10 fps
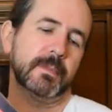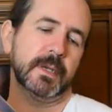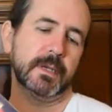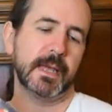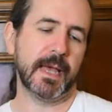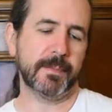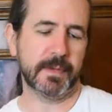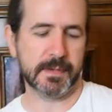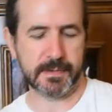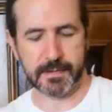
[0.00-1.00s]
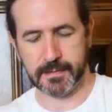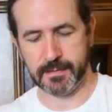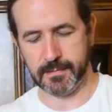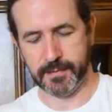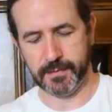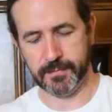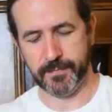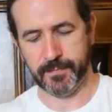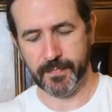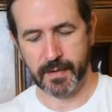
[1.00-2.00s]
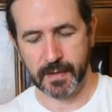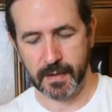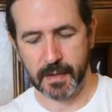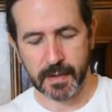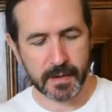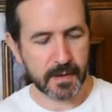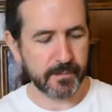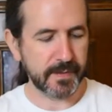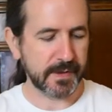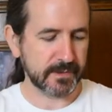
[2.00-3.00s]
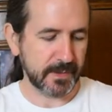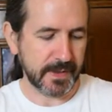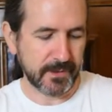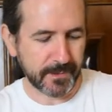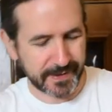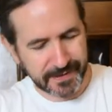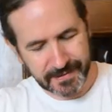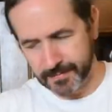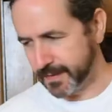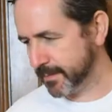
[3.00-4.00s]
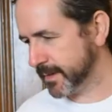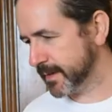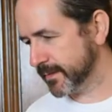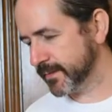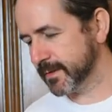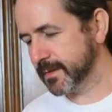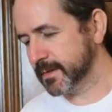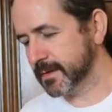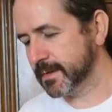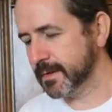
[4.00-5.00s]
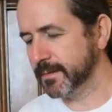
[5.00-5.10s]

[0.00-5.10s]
my unhappiness with you, because when I opened this, when I bought it first,